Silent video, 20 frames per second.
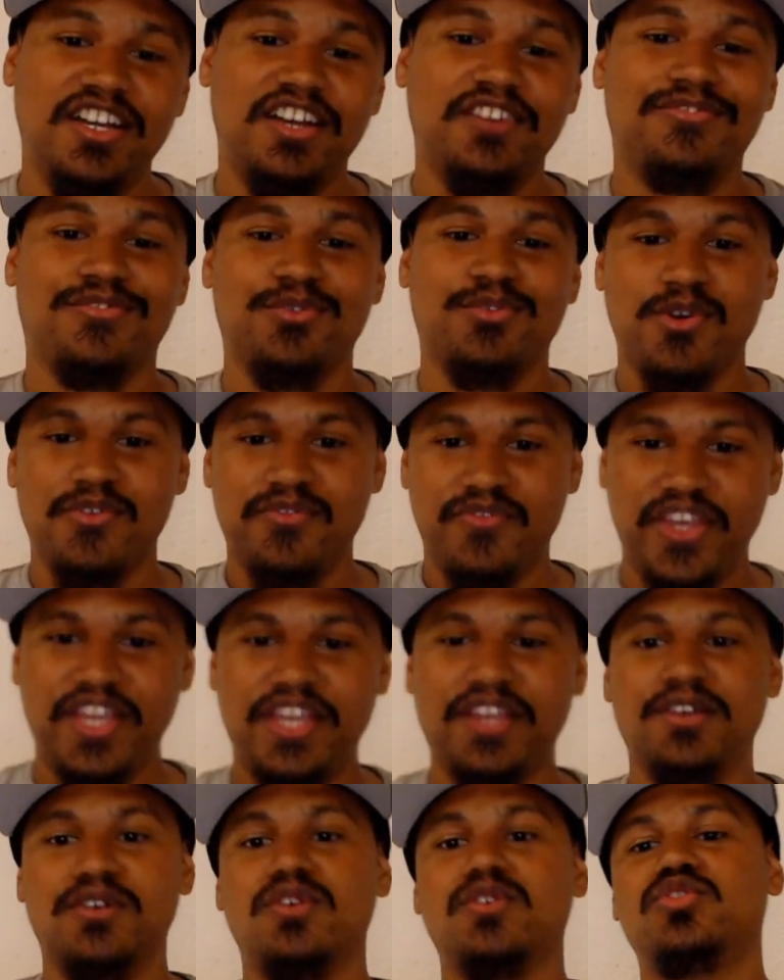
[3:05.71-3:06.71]
enough
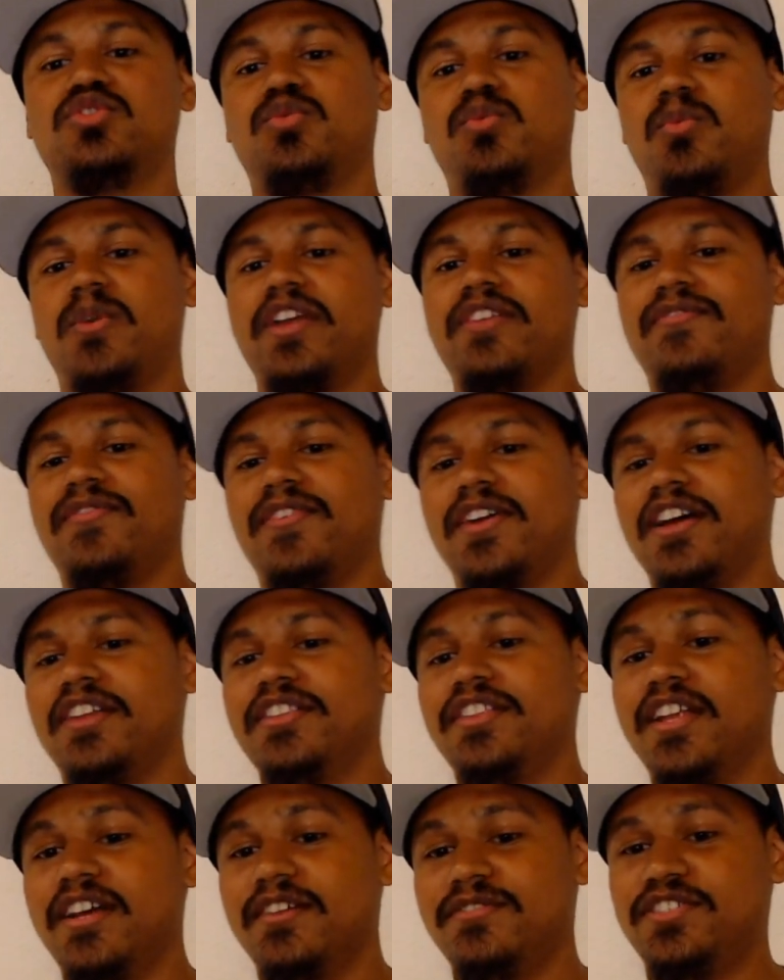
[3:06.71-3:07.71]
reveals with
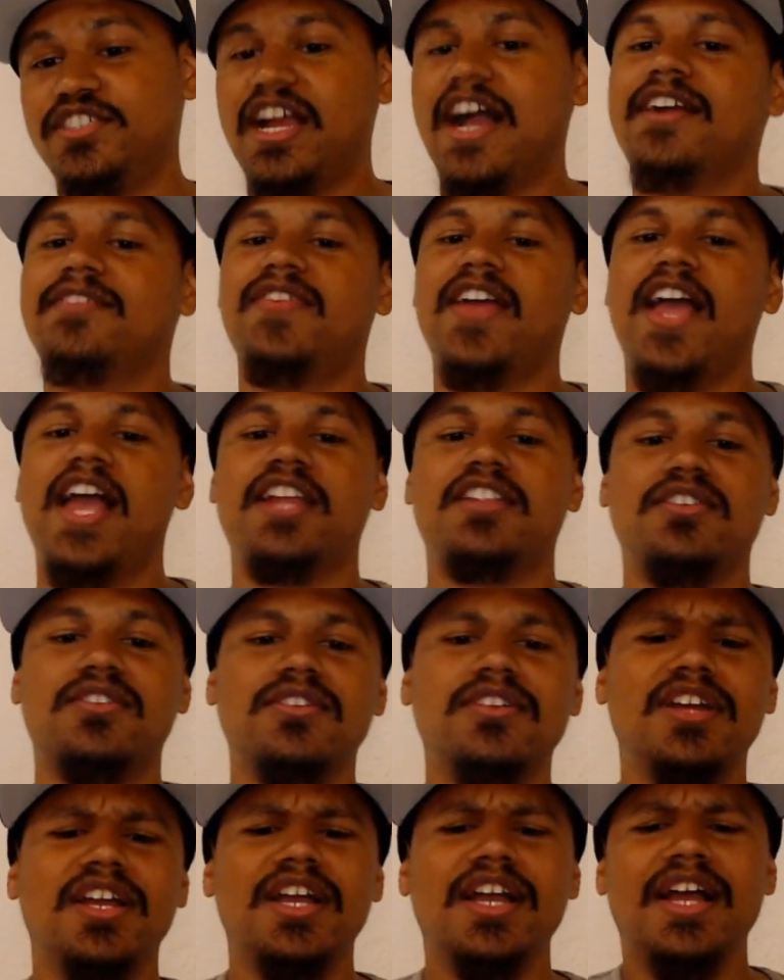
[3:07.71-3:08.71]
enough shock
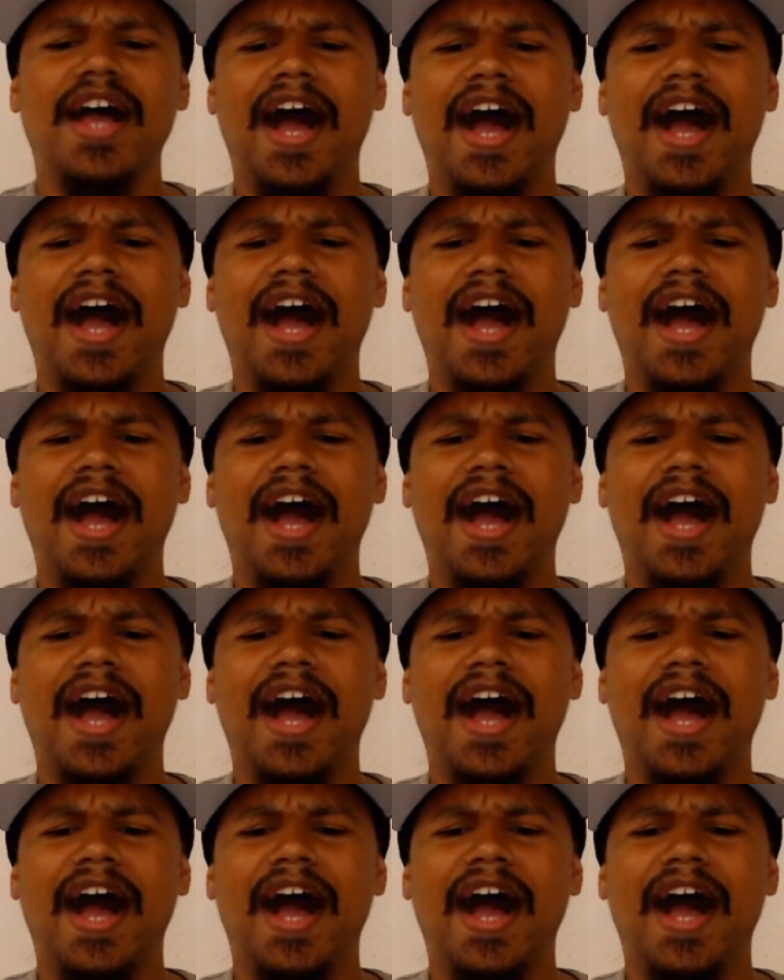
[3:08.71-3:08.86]
factor.